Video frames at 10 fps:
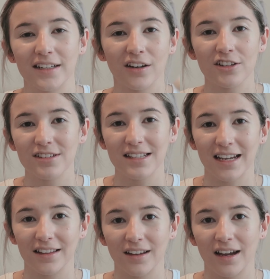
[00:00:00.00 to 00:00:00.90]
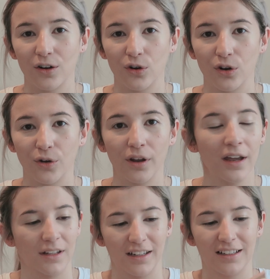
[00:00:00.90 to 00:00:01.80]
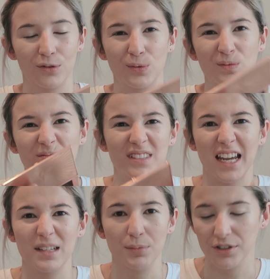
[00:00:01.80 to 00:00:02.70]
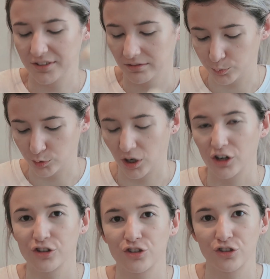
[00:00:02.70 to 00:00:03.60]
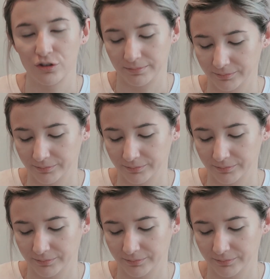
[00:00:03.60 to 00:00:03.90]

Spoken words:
and I just take that on like a little tapered brush.